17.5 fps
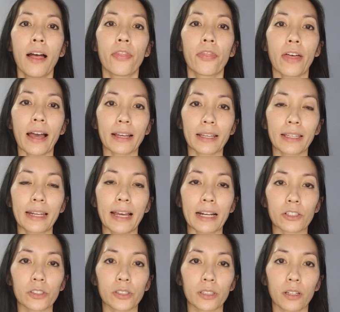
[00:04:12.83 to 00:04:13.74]
that can
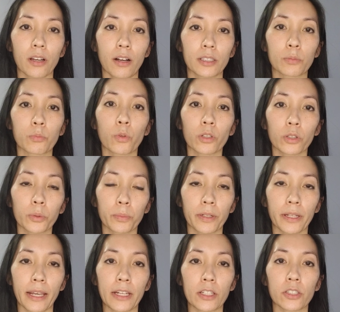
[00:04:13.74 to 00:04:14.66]
actually cause more
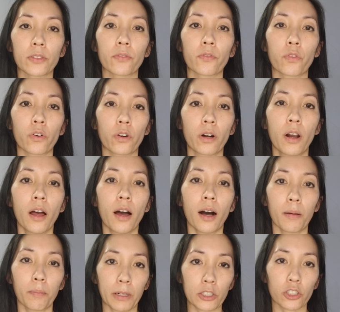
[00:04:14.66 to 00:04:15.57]
lubrication for
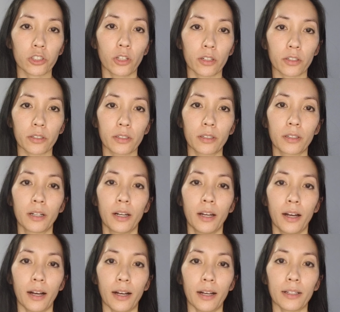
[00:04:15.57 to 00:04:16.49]
a much longer
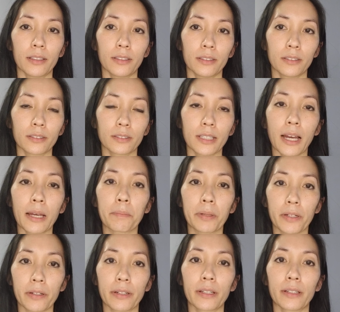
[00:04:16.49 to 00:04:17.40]
time
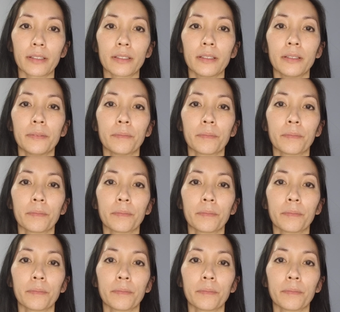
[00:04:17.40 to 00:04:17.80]
period.